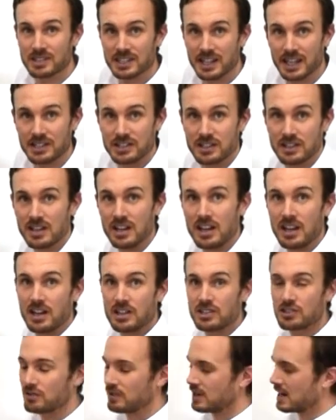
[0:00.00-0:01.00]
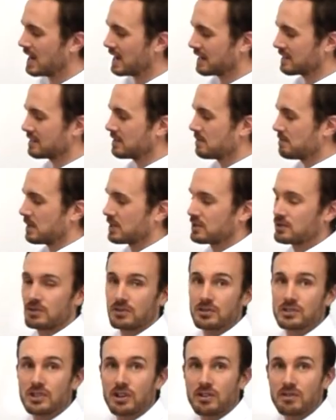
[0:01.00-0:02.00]
attention to relax the
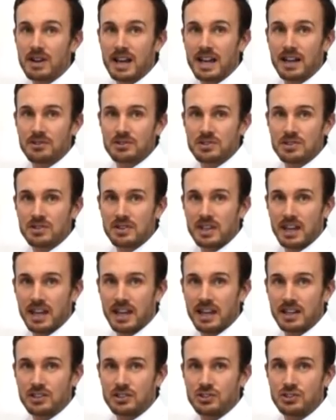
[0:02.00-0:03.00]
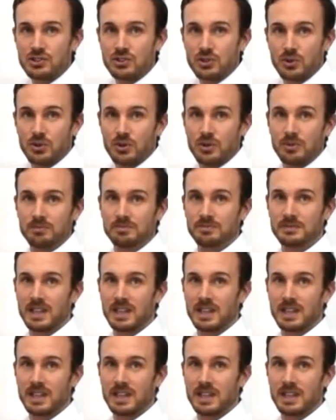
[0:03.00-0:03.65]
muscles around their jaw.